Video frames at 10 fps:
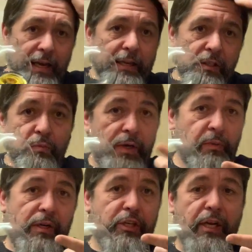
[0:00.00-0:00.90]
it's winner
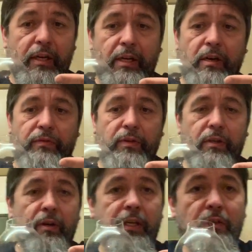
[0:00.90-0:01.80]
winner chicken dinner for the
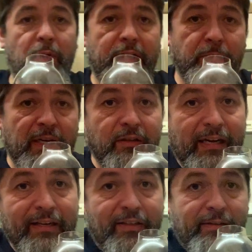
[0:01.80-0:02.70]
1920s blender
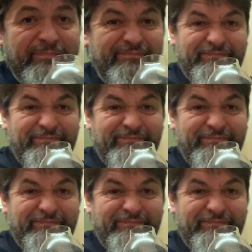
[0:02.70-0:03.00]
glasser.